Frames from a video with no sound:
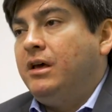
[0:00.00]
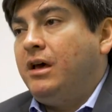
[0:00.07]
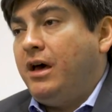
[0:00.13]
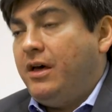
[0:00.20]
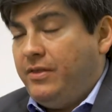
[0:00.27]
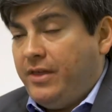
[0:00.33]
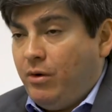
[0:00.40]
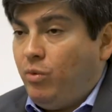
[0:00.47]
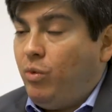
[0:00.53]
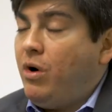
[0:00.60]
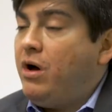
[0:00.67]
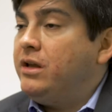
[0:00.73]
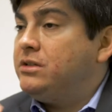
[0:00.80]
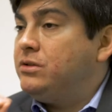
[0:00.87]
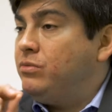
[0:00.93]
Uh, they
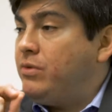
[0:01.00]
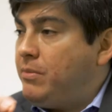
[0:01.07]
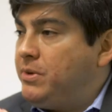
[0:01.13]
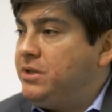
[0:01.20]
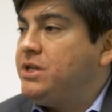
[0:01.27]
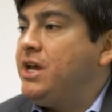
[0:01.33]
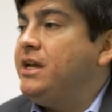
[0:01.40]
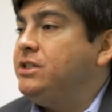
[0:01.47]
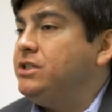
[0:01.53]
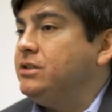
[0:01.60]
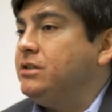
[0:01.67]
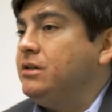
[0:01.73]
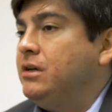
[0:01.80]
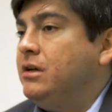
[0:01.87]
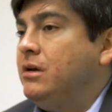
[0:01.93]
want
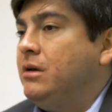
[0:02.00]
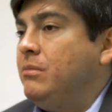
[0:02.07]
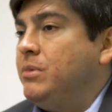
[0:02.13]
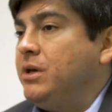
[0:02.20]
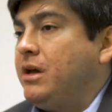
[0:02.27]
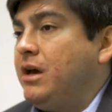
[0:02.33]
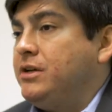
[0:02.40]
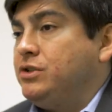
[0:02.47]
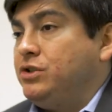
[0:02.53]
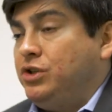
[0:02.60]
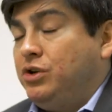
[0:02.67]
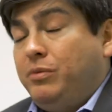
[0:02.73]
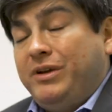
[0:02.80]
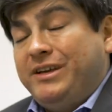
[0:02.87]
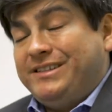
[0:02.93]
reputation because
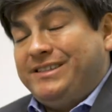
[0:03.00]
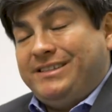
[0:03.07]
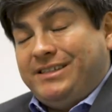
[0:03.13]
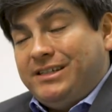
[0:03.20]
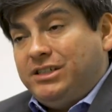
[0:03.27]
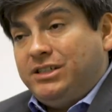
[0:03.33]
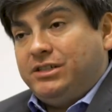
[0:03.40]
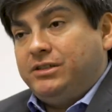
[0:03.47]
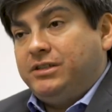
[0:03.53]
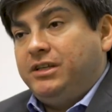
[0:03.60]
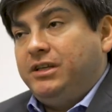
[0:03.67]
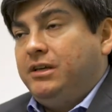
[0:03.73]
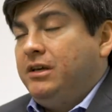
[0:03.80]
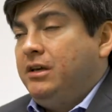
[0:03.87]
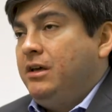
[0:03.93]
you're
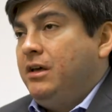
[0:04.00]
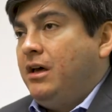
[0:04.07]
essentially